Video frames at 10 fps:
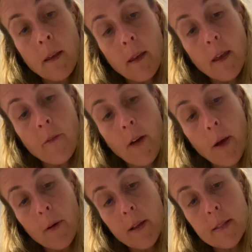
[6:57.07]
if I
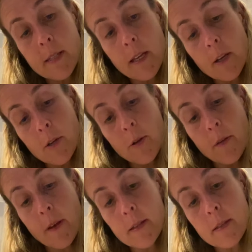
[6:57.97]
were to continue to do
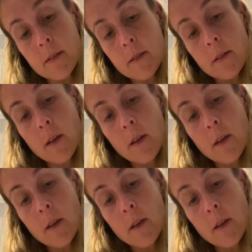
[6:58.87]
this,